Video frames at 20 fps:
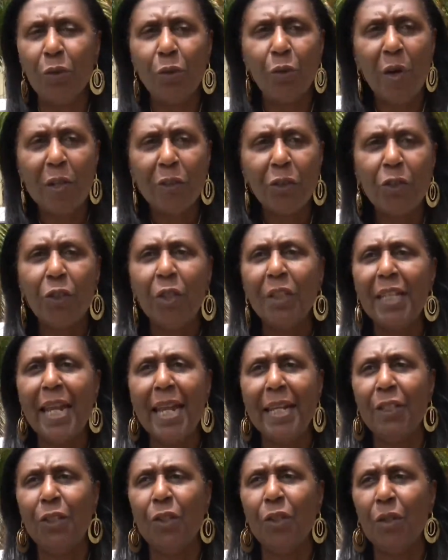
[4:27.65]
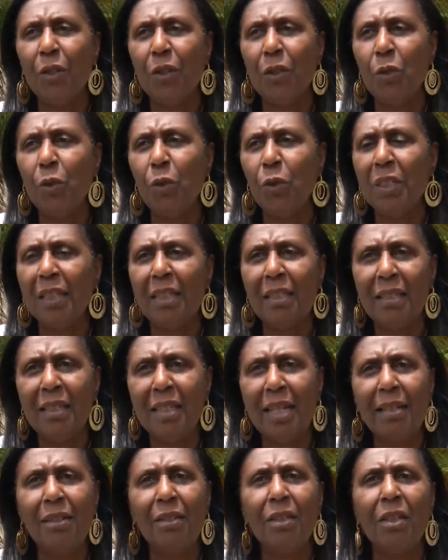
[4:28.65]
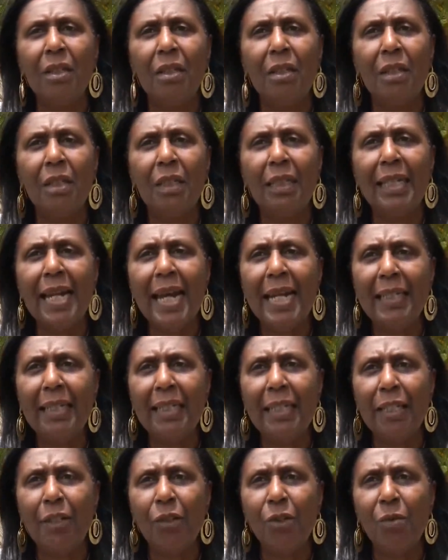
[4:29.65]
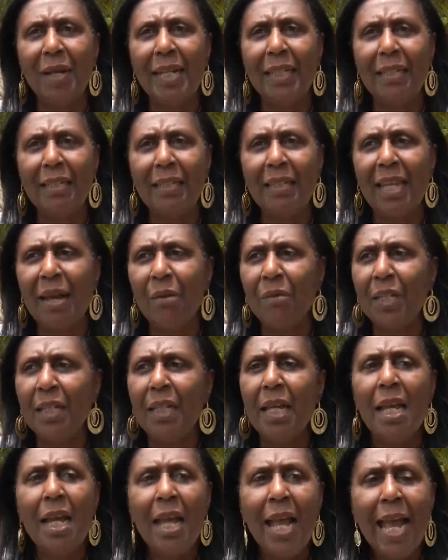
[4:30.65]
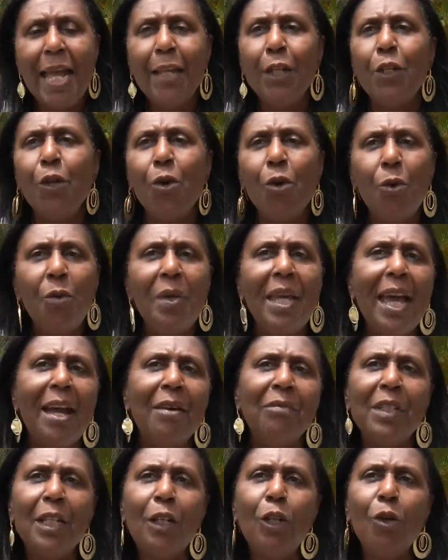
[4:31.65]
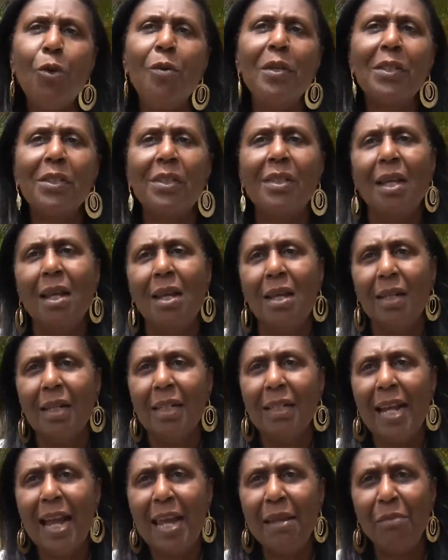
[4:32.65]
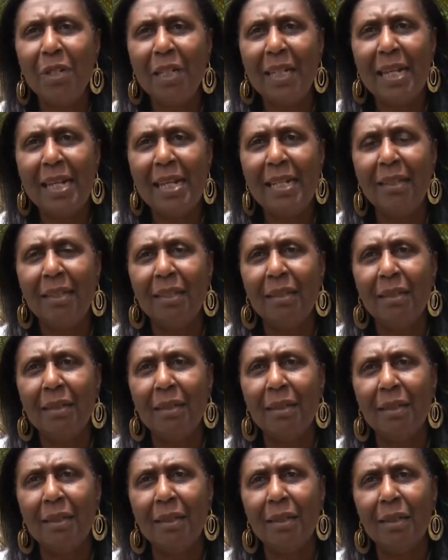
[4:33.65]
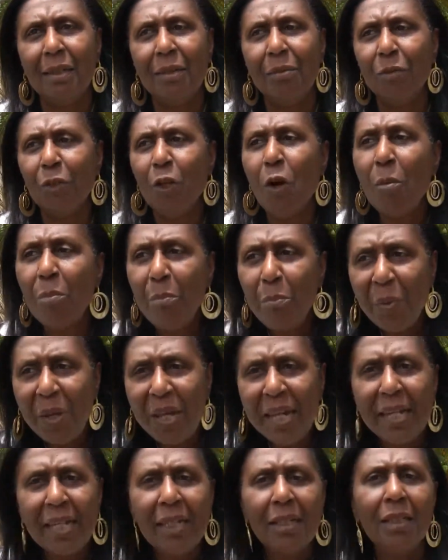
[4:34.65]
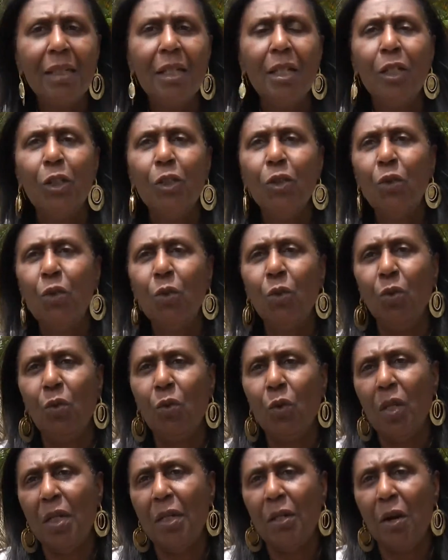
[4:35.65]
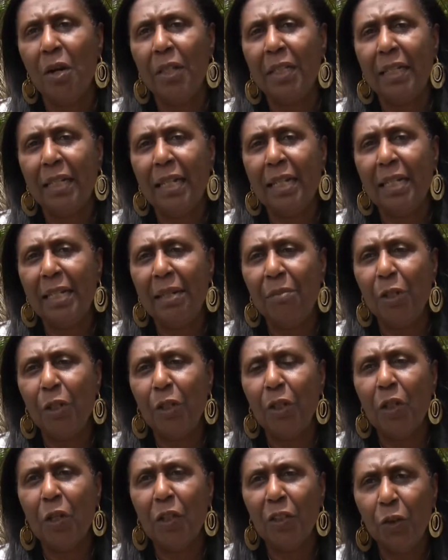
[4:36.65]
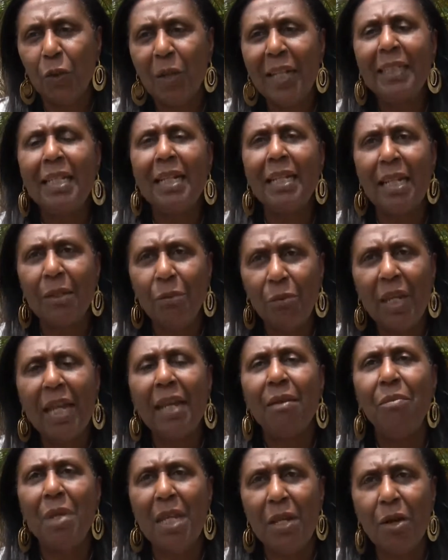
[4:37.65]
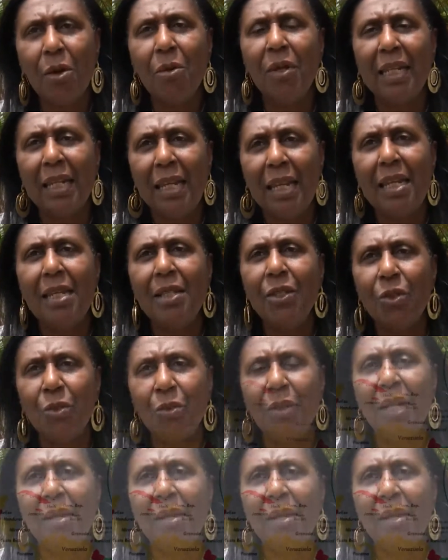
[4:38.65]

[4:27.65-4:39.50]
It was not executed since 1927, and though we have the lowest crime rate compared to other Caribbean countries, so I think that we can make our case to